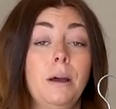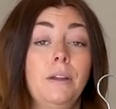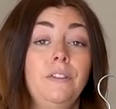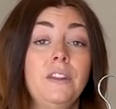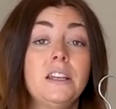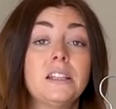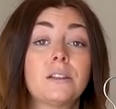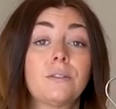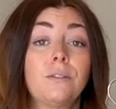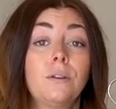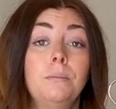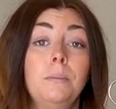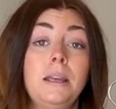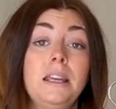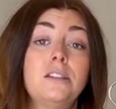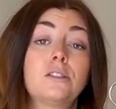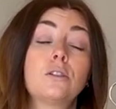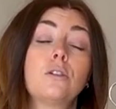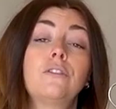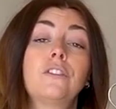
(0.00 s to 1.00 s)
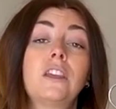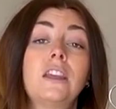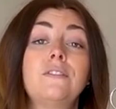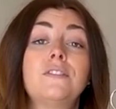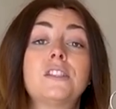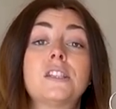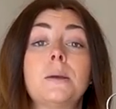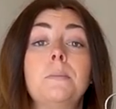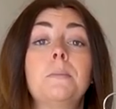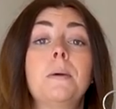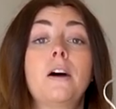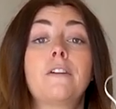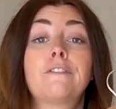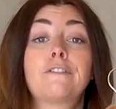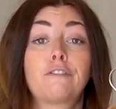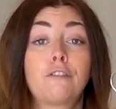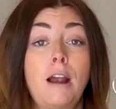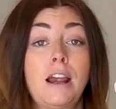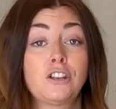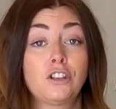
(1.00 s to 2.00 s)
And this for me sort of gives them a
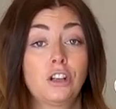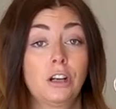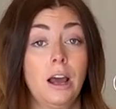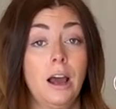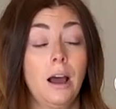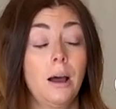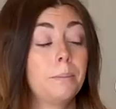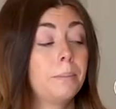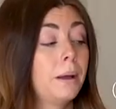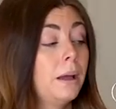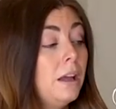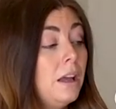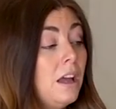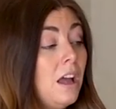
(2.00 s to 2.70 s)
freshen up.